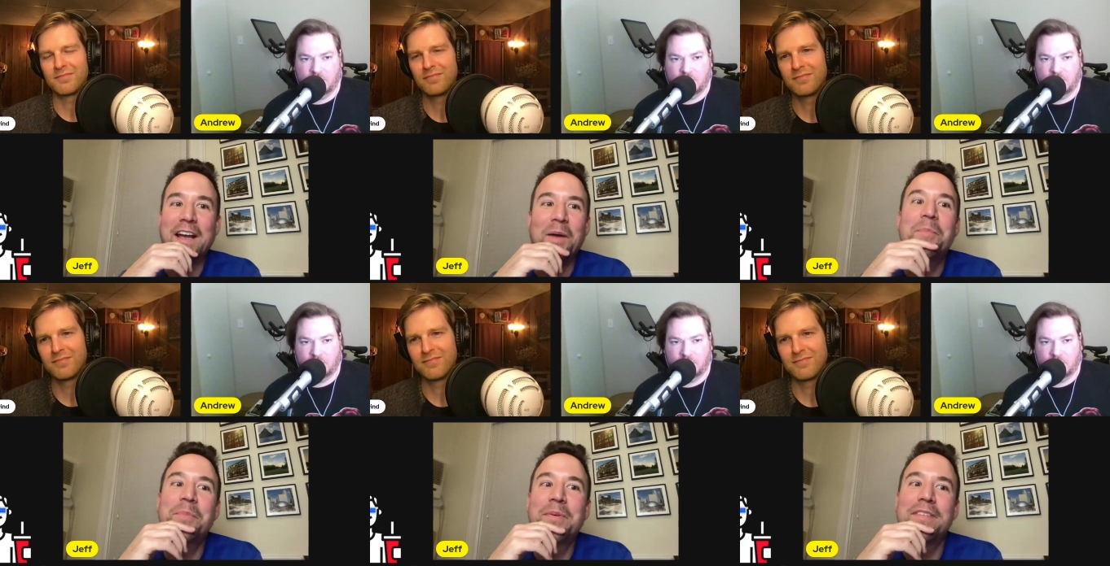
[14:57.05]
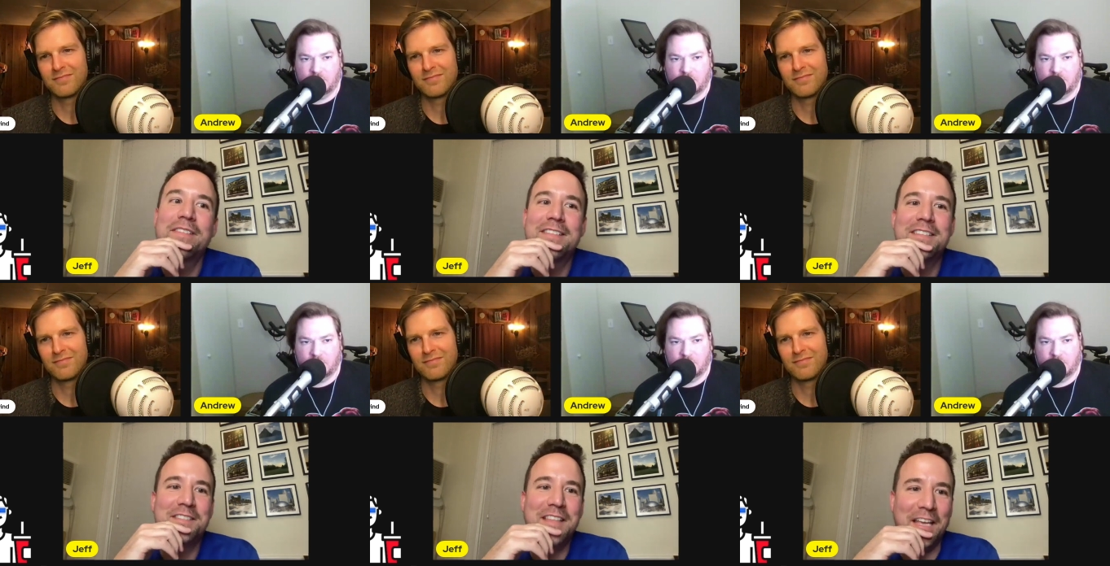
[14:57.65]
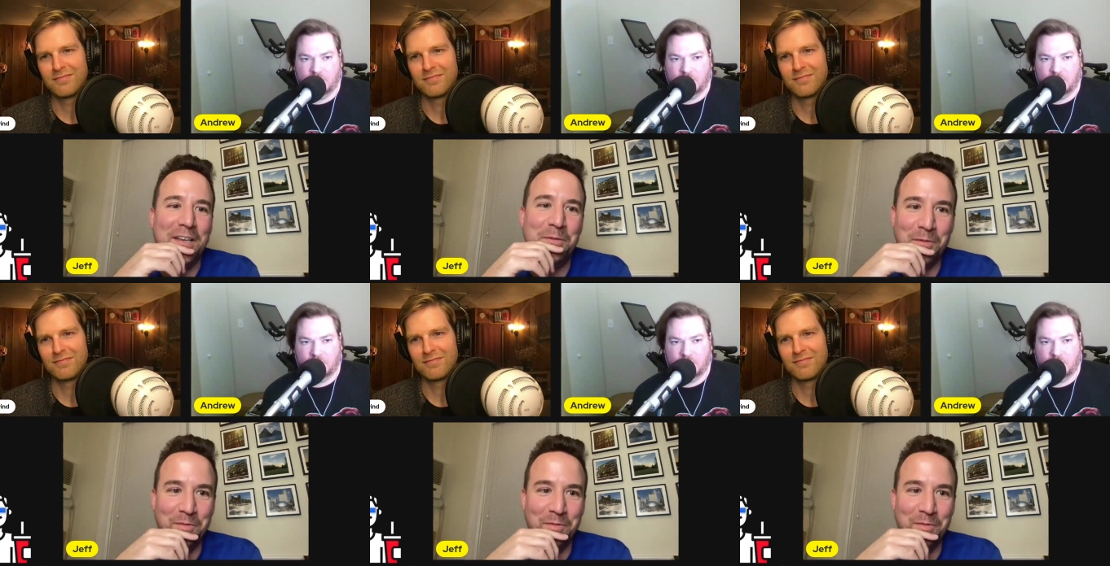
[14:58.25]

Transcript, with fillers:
Speaker 1: up that you were